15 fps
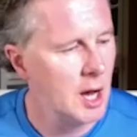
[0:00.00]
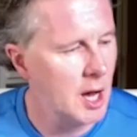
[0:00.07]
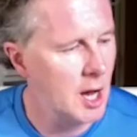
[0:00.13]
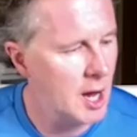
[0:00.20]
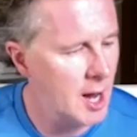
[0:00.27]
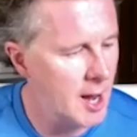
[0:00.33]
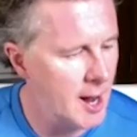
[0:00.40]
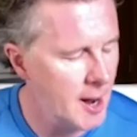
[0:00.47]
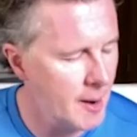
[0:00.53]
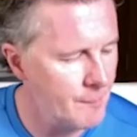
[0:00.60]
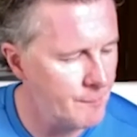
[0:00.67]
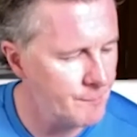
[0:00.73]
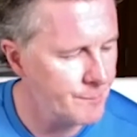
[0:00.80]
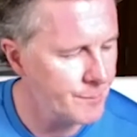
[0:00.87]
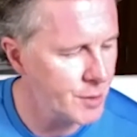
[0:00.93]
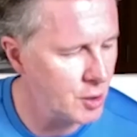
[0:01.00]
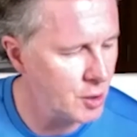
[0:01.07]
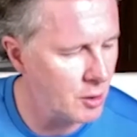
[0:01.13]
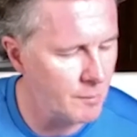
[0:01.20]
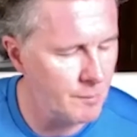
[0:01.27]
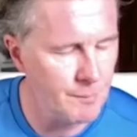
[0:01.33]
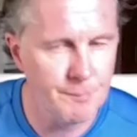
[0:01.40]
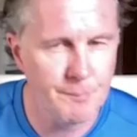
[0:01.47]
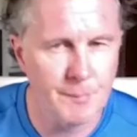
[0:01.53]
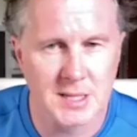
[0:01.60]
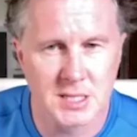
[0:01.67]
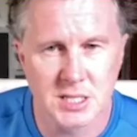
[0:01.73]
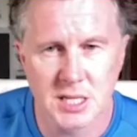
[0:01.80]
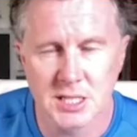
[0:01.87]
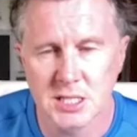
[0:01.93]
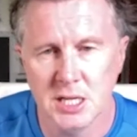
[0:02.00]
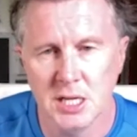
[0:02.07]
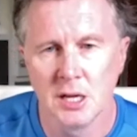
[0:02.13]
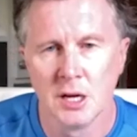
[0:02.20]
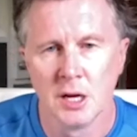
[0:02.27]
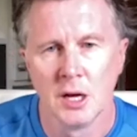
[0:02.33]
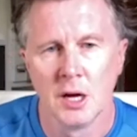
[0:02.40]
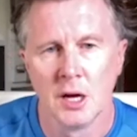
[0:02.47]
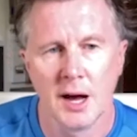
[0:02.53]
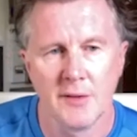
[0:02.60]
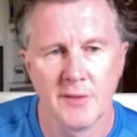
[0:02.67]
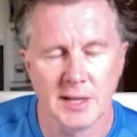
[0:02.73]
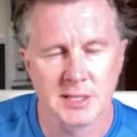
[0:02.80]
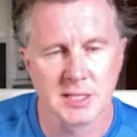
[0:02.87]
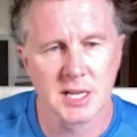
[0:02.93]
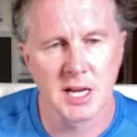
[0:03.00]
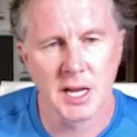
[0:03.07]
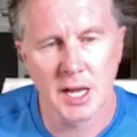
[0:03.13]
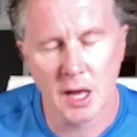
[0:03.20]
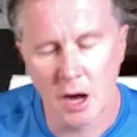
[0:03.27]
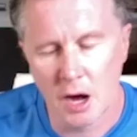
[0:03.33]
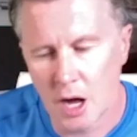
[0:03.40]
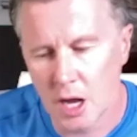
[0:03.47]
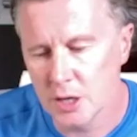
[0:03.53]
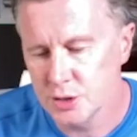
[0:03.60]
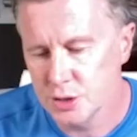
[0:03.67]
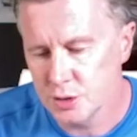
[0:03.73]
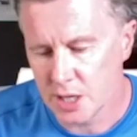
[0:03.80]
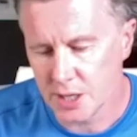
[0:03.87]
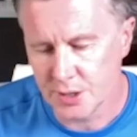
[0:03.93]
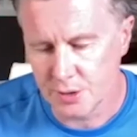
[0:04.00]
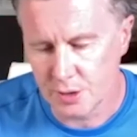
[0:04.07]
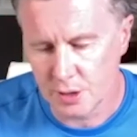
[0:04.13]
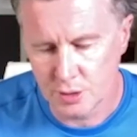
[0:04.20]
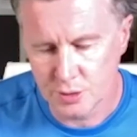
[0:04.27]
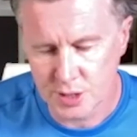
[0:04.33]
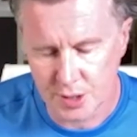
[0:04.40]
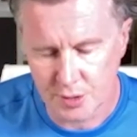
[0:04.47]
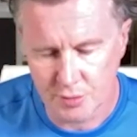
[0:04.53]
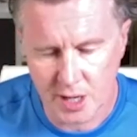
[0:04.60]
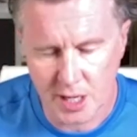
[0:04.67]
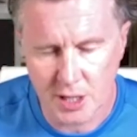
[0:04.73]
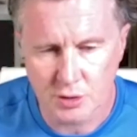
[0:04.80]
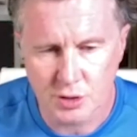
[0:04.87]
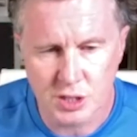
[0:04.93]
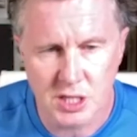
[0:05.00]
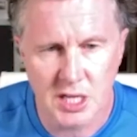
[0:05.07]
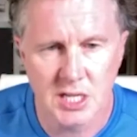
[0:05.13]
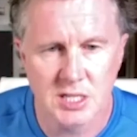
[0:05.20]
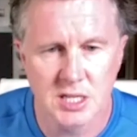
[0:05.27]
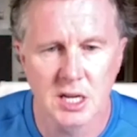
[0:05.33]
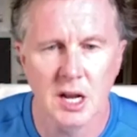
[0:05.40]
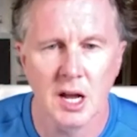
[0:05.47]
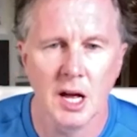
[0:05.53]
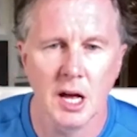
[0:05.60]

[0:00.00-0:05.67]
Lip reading: you know, Man City have added Erling Haaland, who's had a really good season.